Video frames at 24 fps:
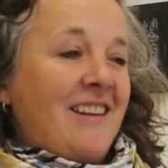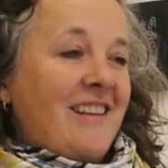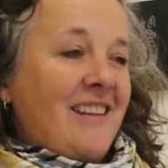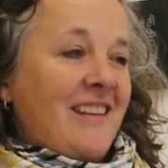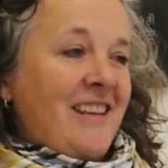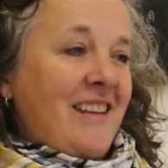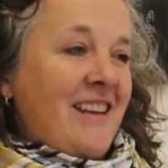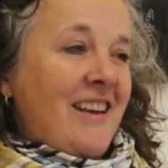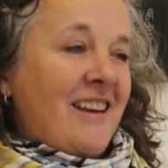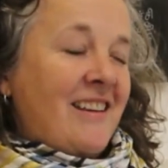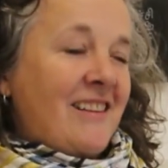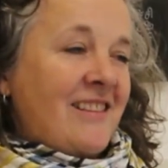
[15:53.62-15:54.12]

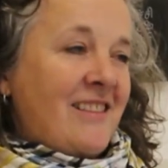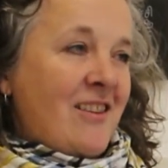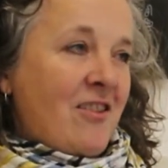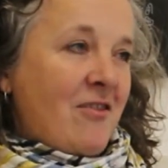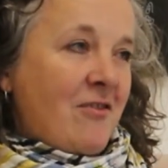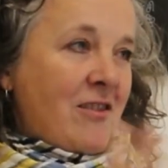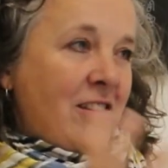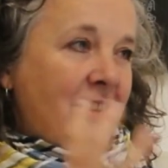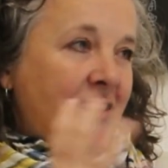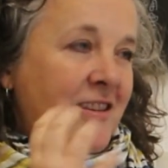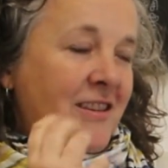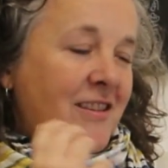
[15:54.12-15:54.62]
Yeah, so
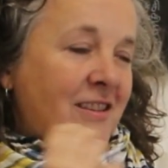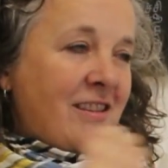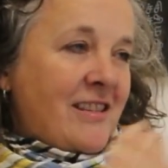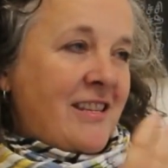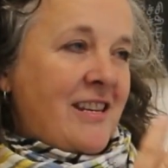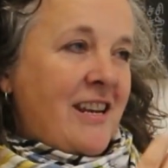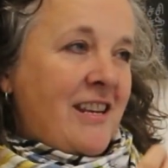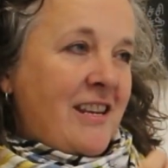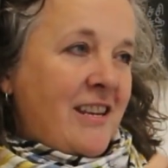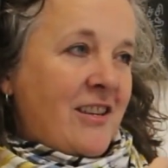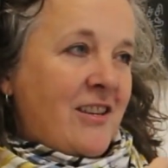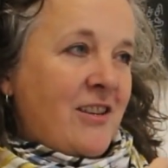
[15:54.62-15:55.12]
it does
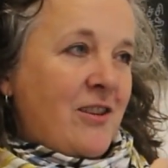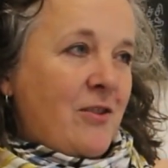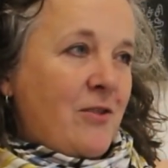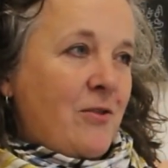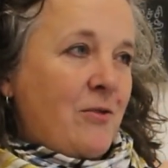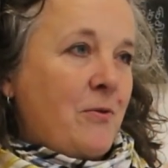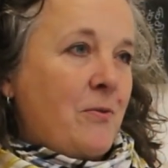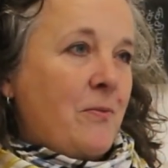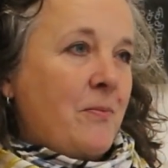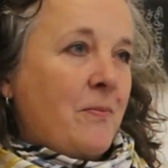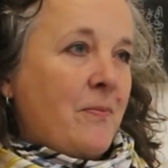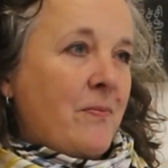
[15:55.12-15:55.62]
take
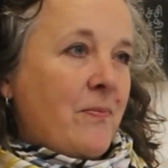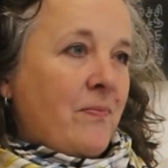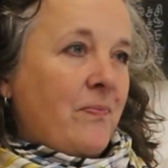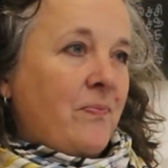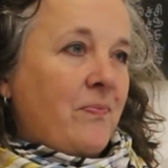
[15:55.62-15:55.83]
you